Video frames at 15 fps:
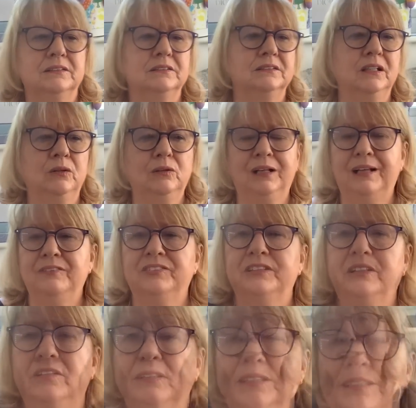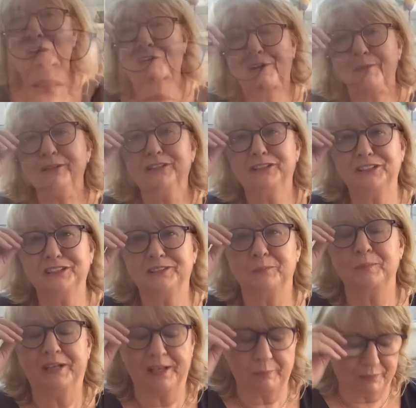Oh, I have to go this way. Sorry, it was just
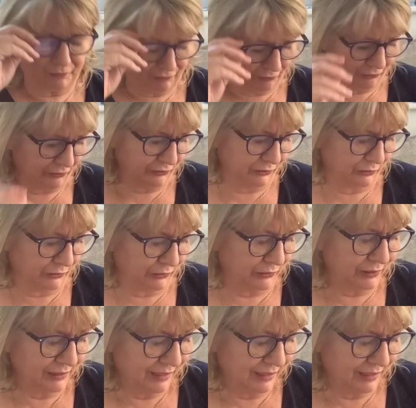somebody at my front door.